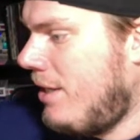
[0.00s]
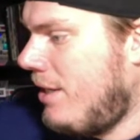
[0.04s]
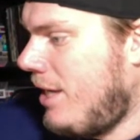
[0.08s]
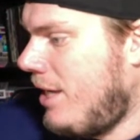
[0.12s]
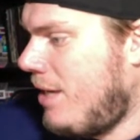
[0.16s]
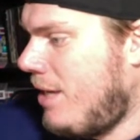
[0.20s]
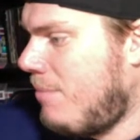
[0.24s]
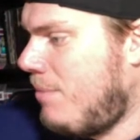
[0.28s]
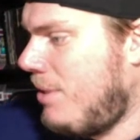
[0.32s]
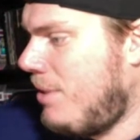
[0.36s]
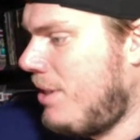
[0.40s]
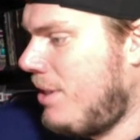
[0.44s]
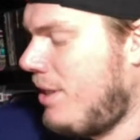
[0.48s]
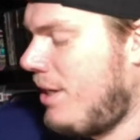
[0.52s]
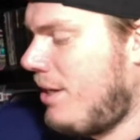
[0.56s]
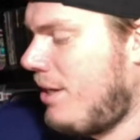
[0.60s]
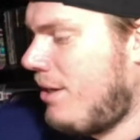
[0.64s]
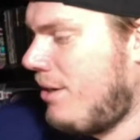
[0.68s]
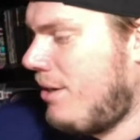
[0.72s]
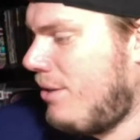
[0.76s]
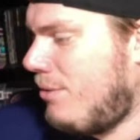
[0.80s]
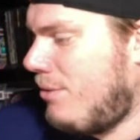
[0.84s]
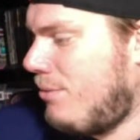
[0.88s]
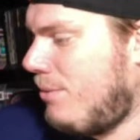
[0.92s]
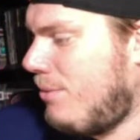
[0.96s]
and be like,
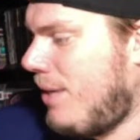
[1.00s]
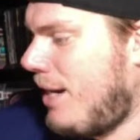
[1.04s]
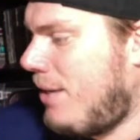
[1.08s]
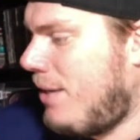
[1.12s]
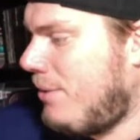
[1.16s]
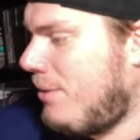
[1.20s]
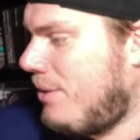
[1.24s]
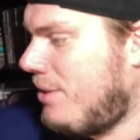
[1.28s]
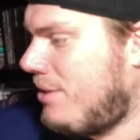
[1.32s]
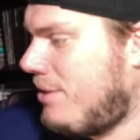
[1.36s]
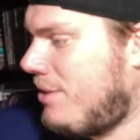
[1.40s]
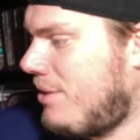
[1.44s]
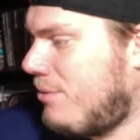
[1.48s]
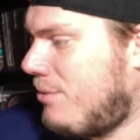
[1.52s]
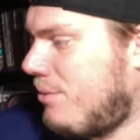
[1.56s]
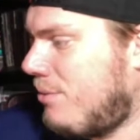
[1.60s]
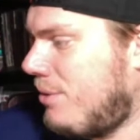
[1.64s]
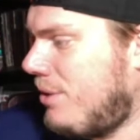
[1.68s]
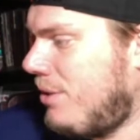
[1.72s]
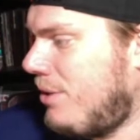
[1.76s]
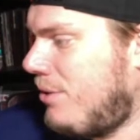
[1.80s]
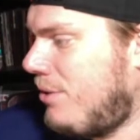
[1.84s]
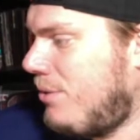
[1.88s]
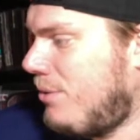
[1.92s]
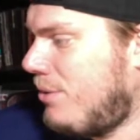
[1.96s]
oh, wow, this is
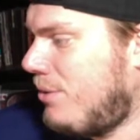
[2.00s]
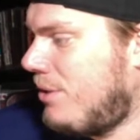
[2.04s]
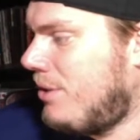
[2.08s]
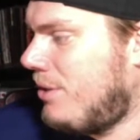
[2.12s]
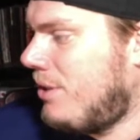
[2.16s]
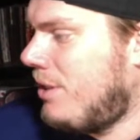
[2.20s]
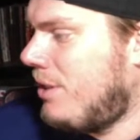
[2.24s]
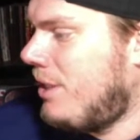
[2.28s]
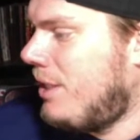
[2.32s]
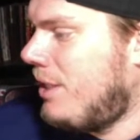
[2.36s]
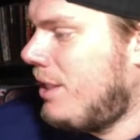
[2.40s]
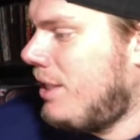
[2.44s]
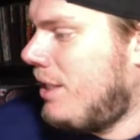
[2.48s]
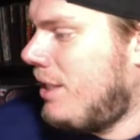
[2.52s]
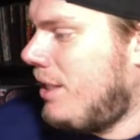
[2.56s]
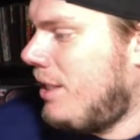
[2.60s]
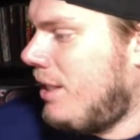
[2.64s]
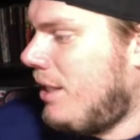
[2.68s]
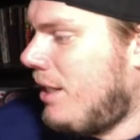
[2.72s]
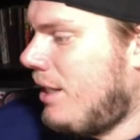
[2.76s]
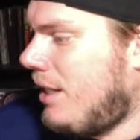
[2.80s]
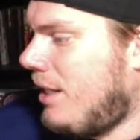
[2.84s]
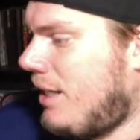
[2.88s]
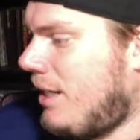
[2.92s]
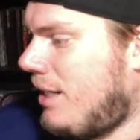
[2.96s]
really cool.
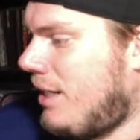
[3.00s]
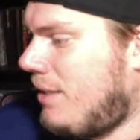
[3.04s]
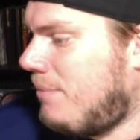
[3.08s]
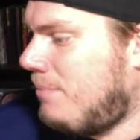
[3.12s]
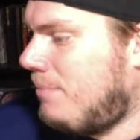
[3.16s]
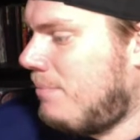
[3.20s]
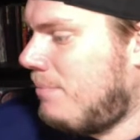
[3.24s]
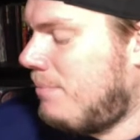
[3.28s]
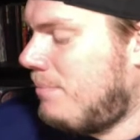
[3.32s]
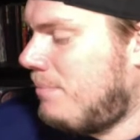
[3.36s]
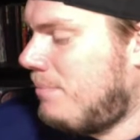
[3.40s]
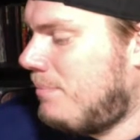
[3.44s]
Um,